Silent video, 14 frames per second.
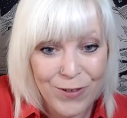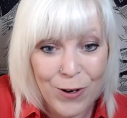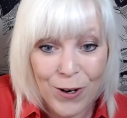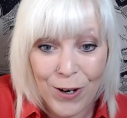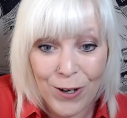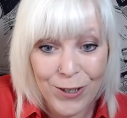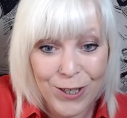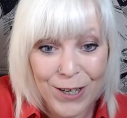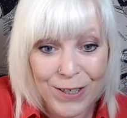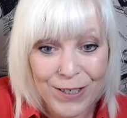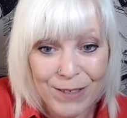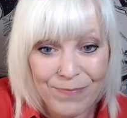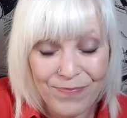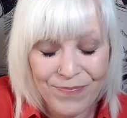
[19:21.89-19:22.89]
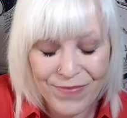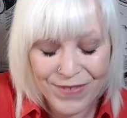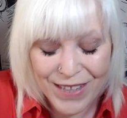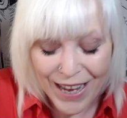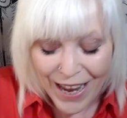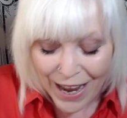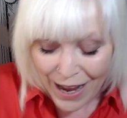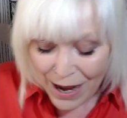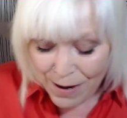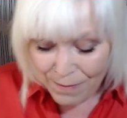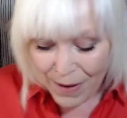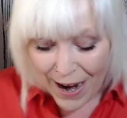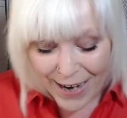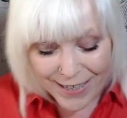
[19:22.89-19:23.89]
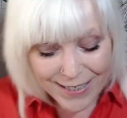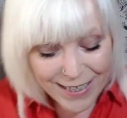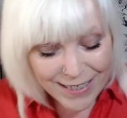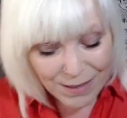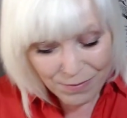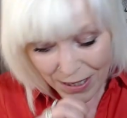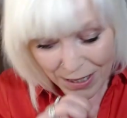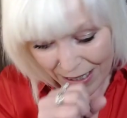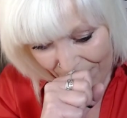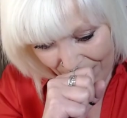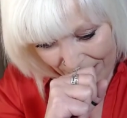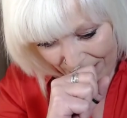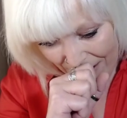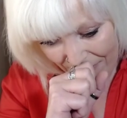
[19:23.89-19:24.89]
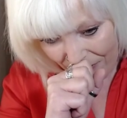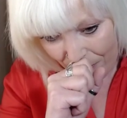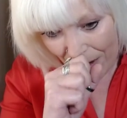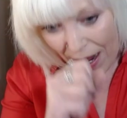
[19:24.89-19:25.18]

Gorgeous. Pisces, I'm going to leave it there for